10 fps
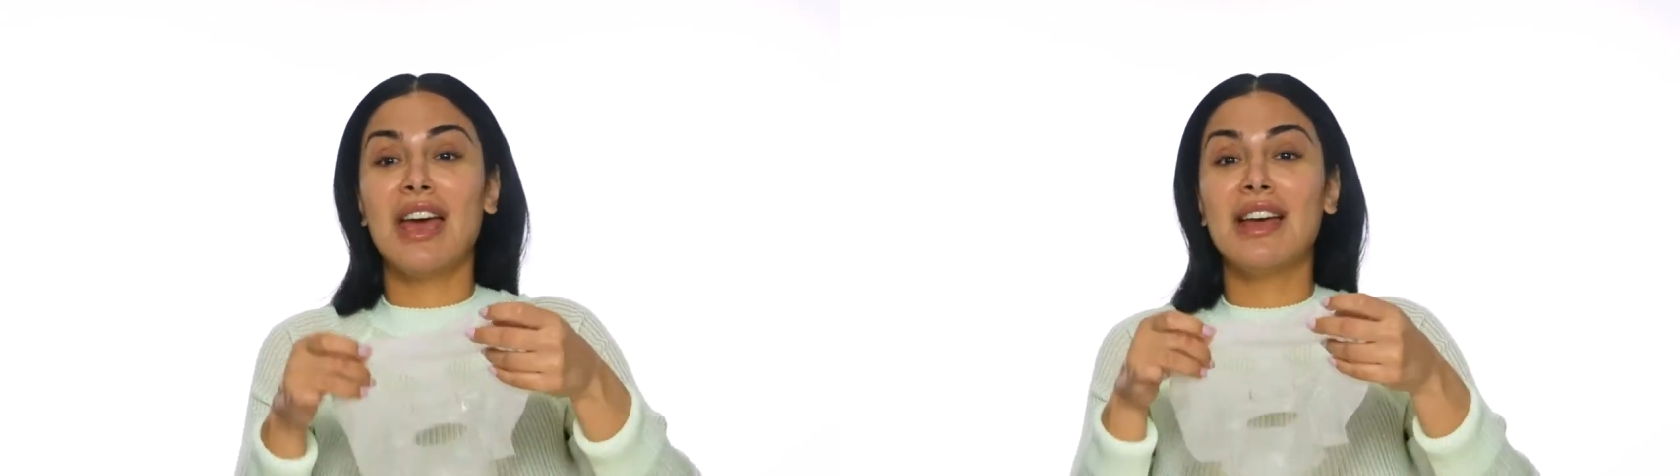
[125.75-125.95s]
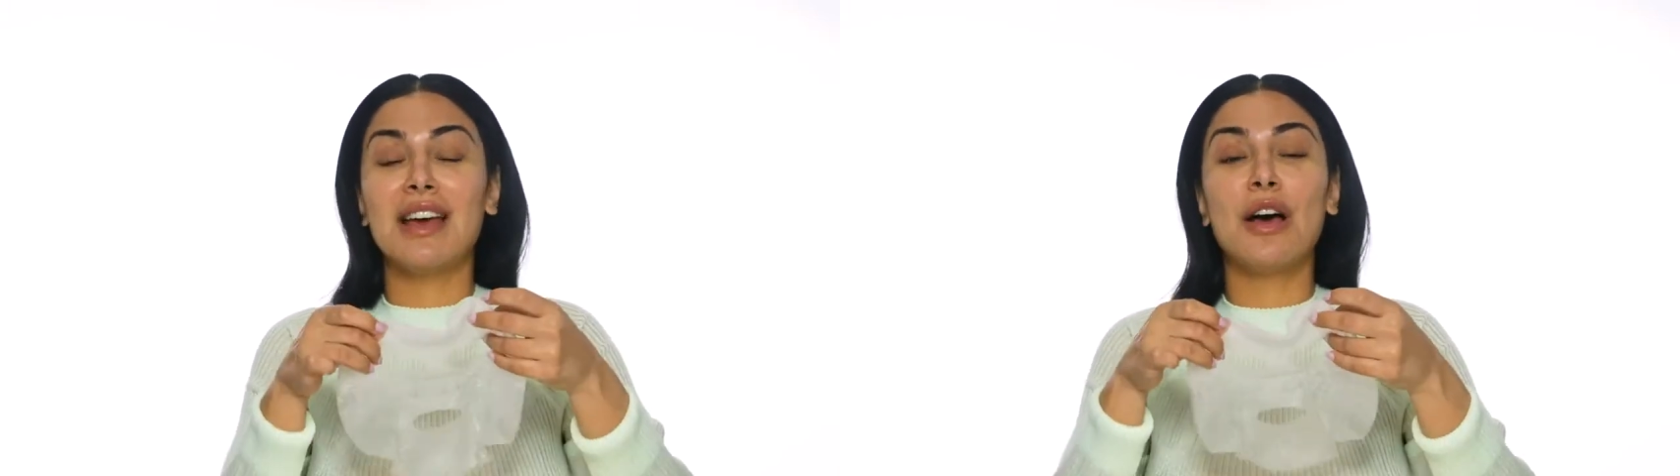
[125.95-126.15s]

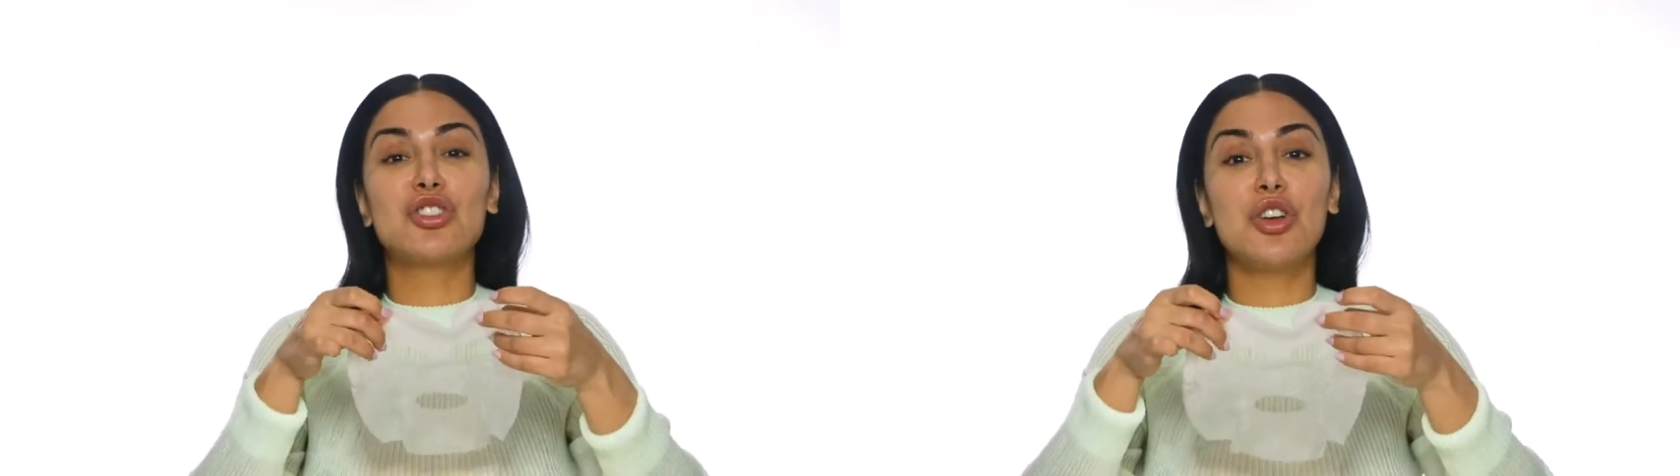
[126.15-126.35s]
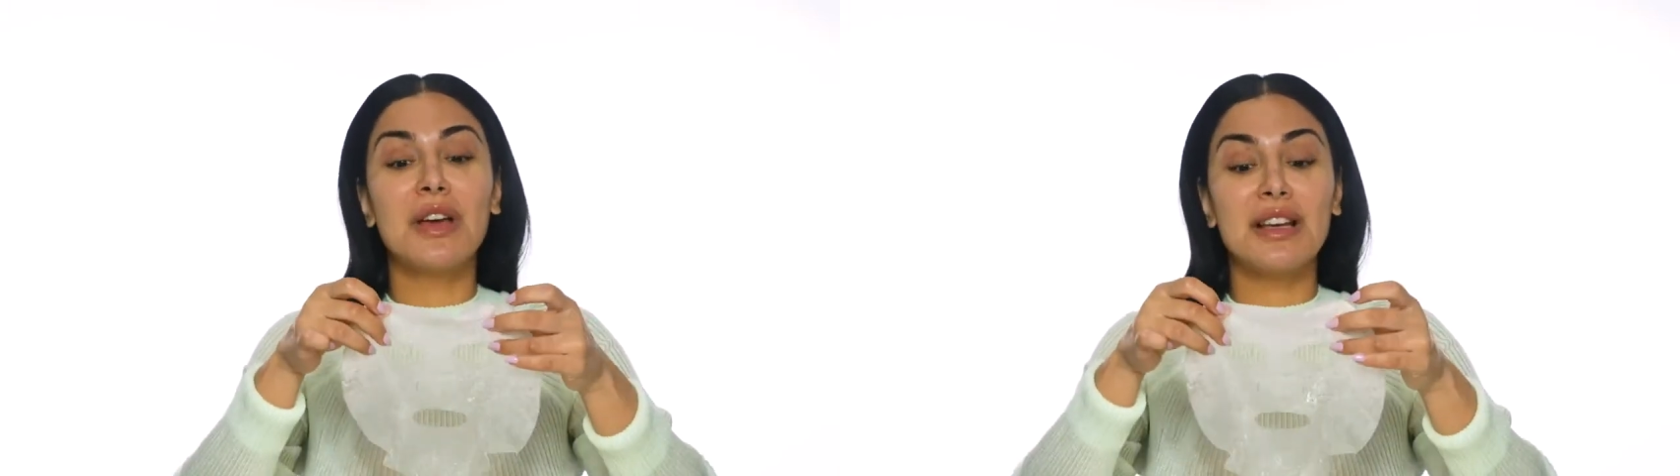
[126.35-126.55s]
And I'll
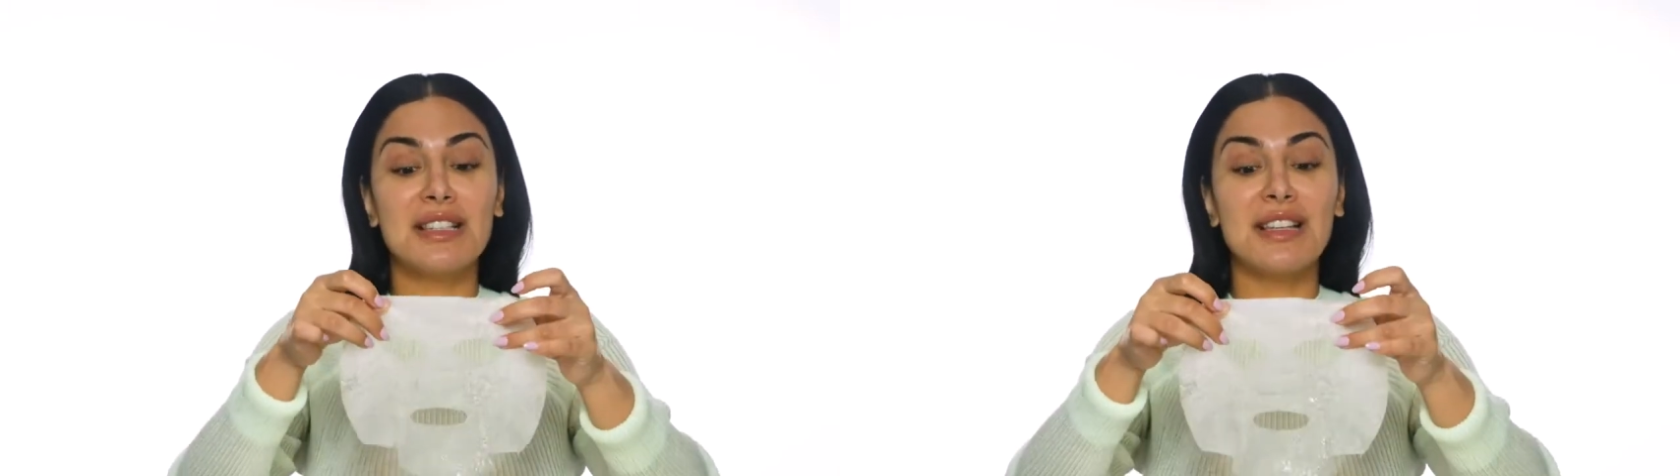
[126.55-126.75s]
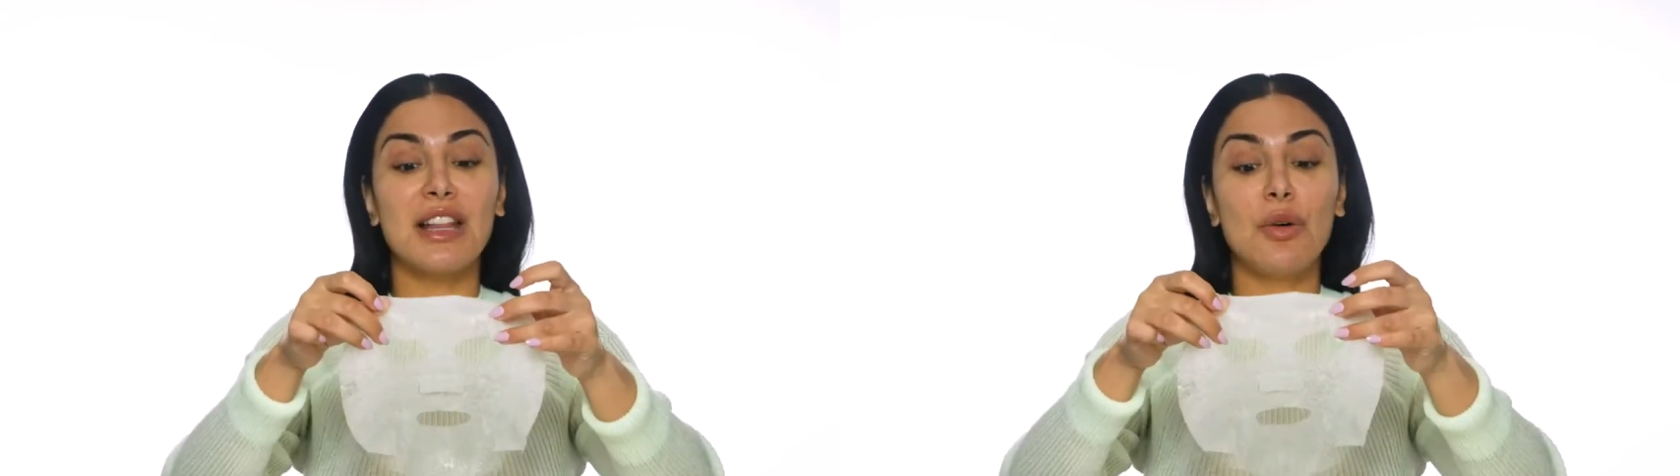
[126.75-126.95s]
show you guys
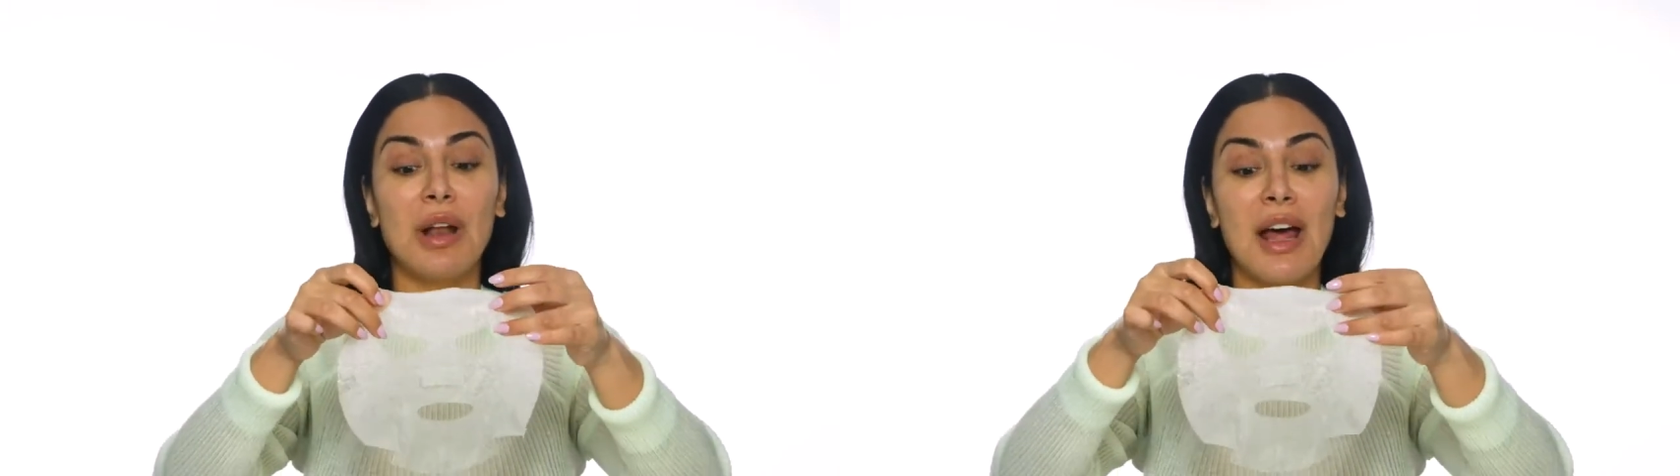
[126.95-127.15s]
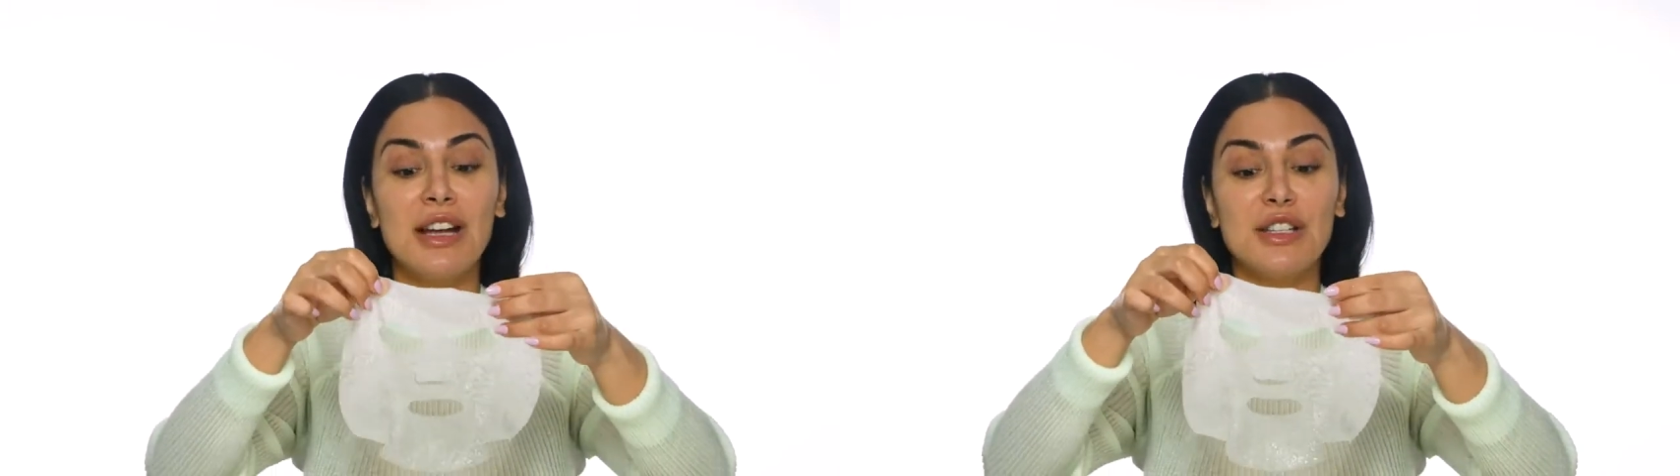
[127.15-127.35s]
exactly
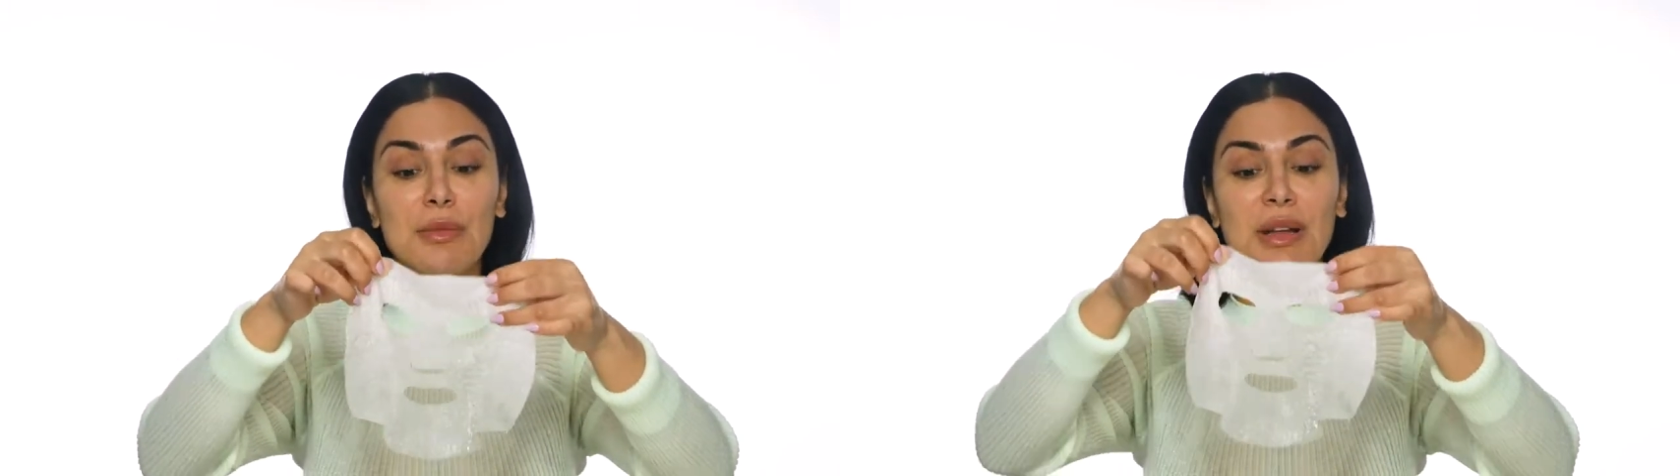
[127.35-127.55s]
what I do,